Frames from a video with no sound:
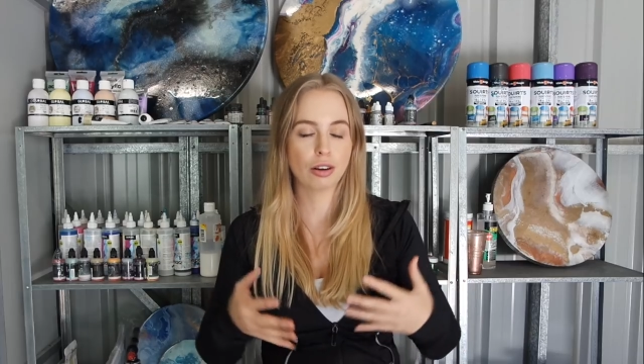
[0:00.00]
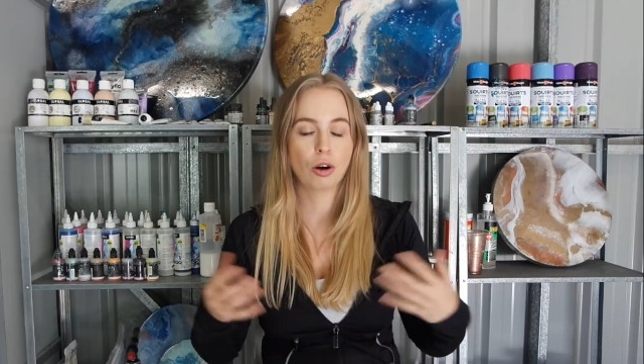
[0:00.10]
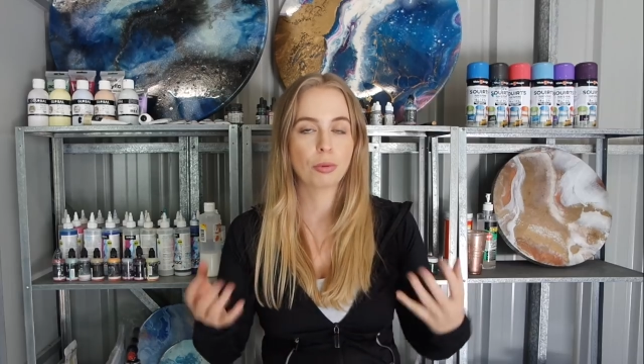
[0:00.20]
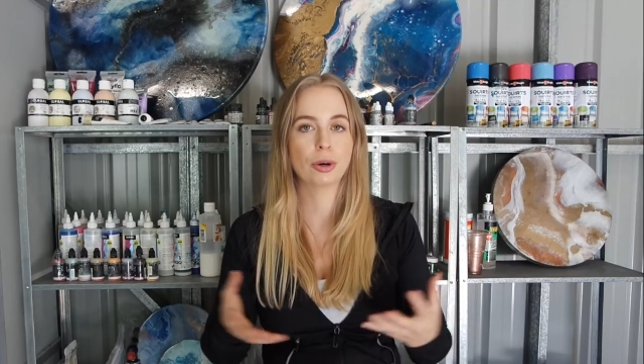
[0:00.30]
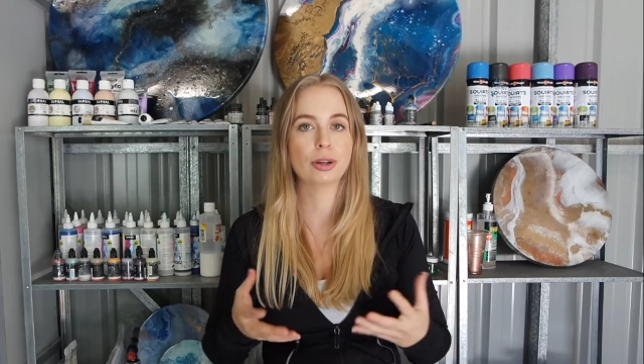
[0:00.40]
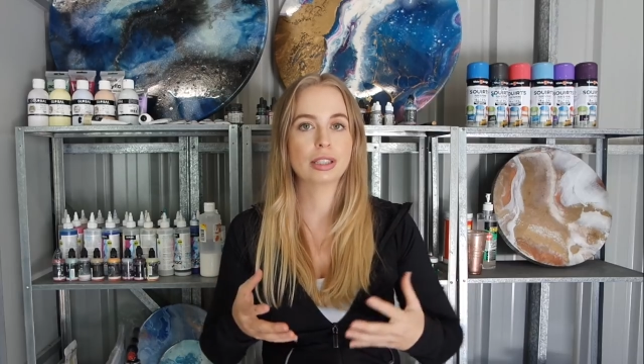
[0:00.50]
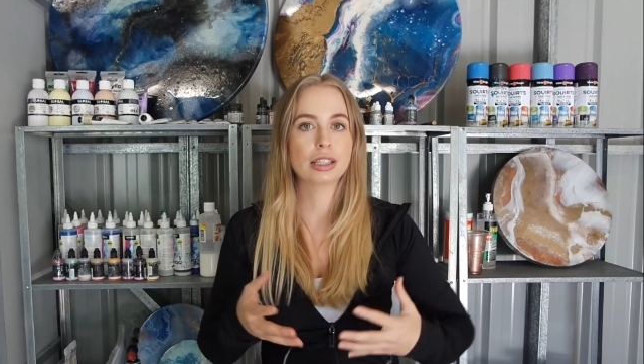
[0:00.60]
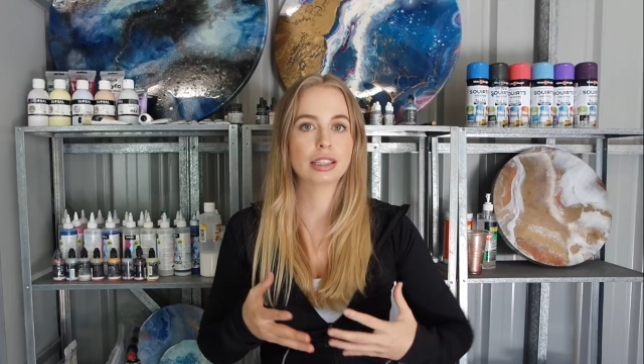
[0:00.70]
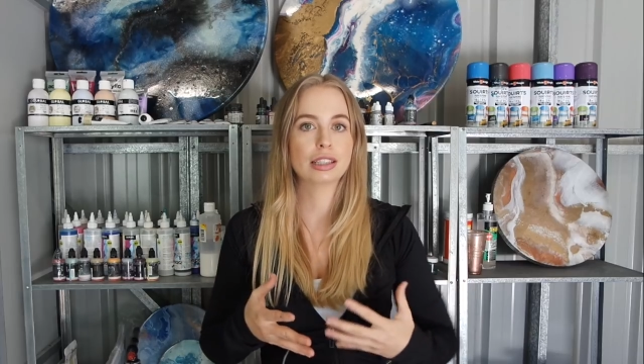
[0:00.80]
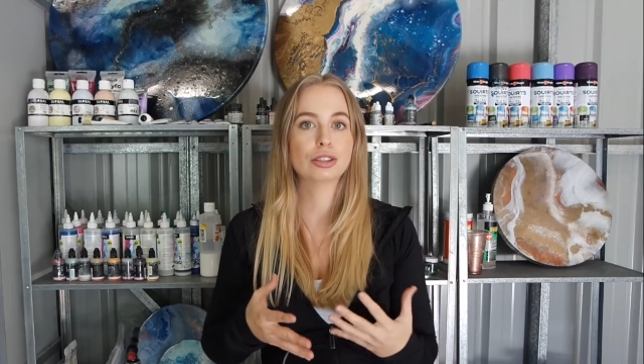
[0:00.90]
the whole
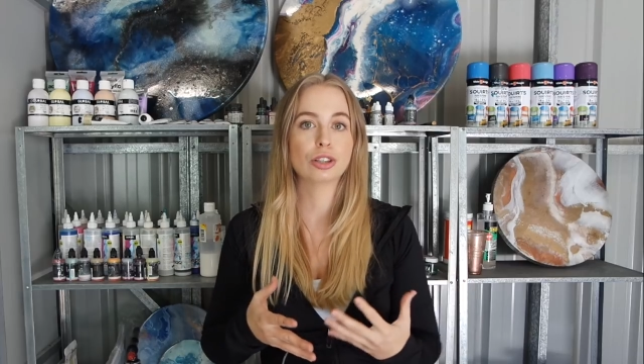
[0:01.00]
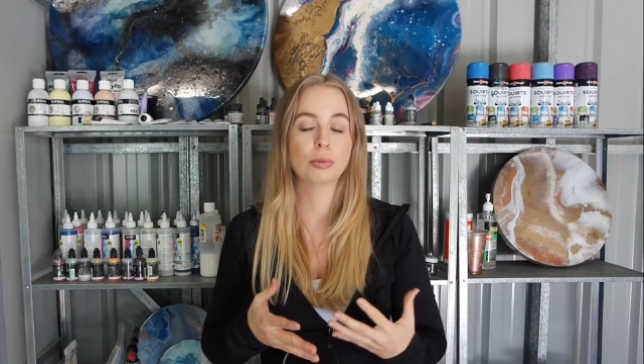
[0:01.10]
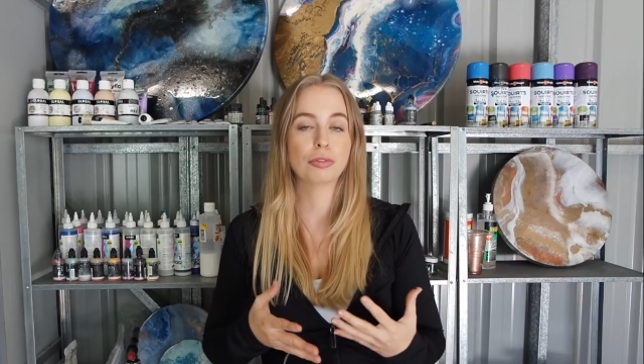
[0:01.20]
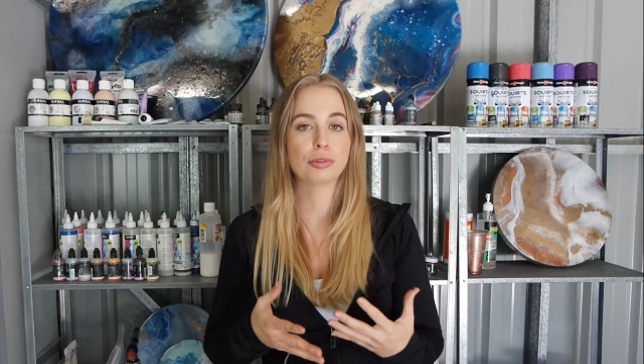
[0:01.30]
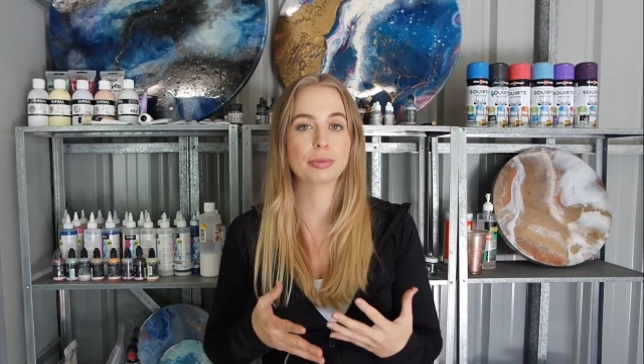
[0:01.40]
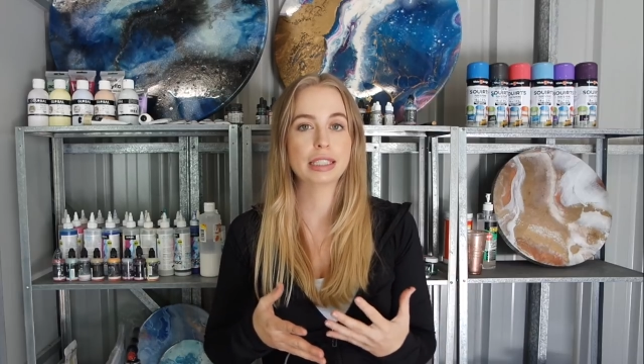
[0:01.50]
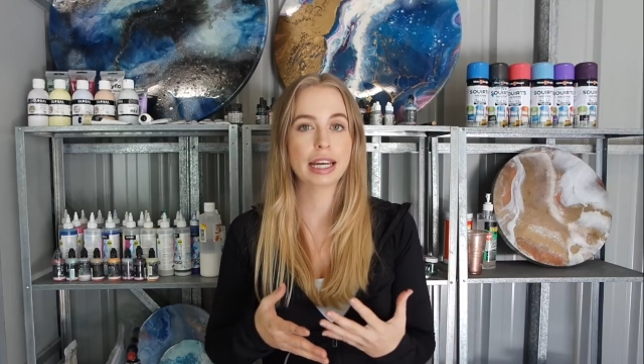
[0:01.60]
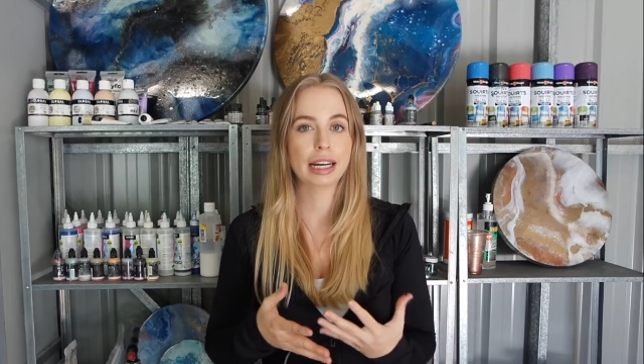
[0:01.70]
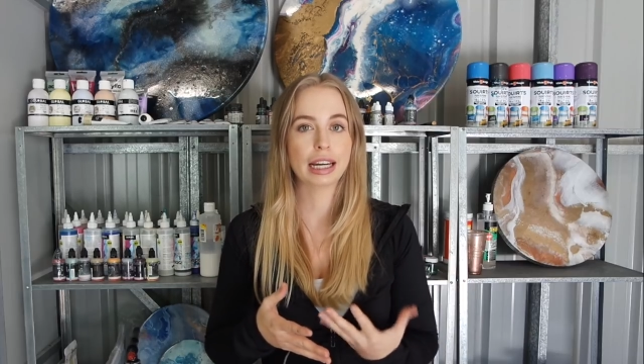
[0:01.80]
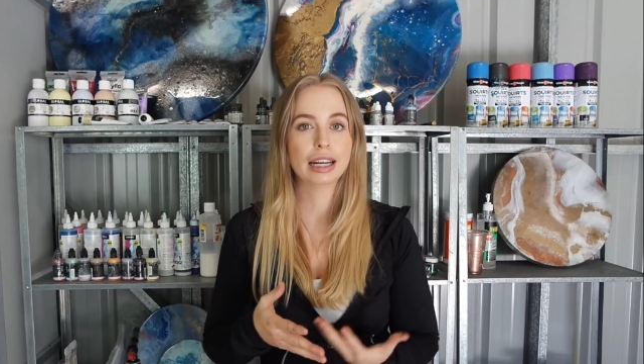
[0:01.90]
process and stop it from
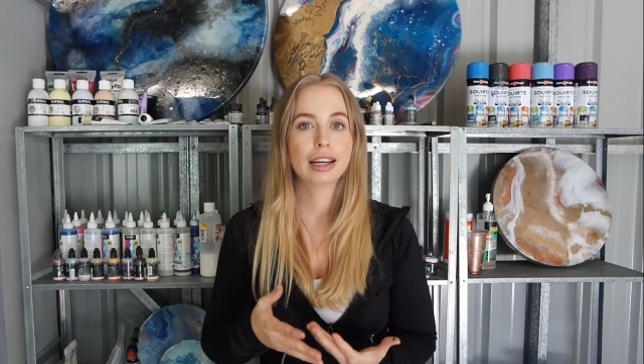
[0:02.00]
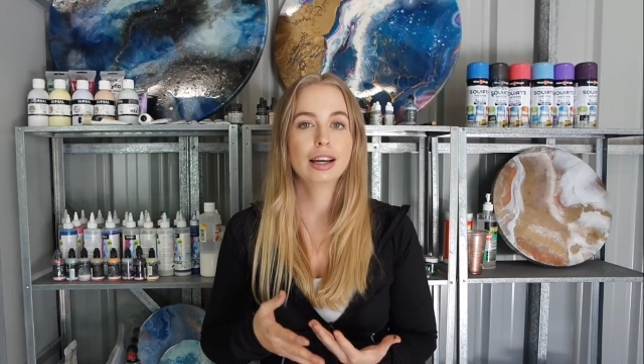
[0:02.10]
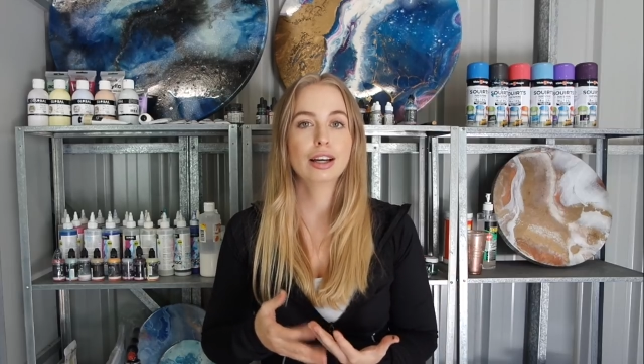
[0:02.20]
setting.